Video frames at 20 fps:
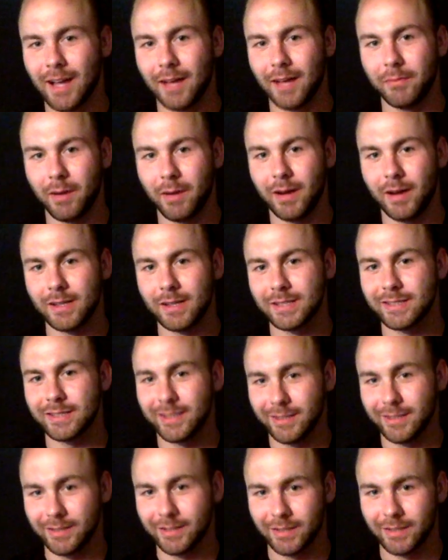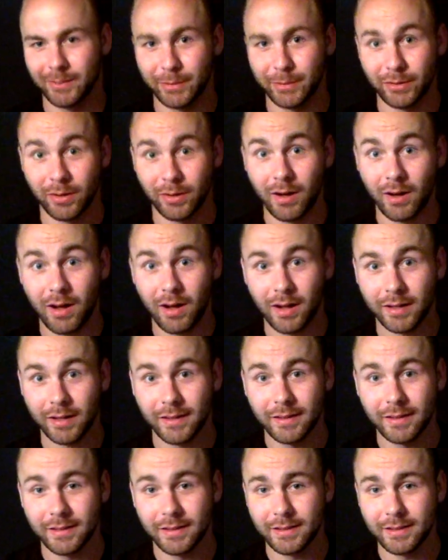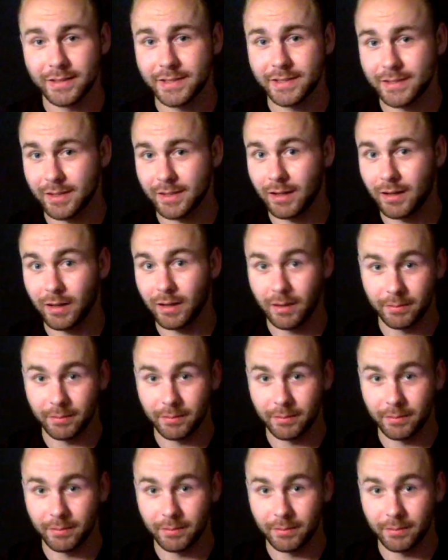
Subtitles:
I'm Austin W. Hawkins.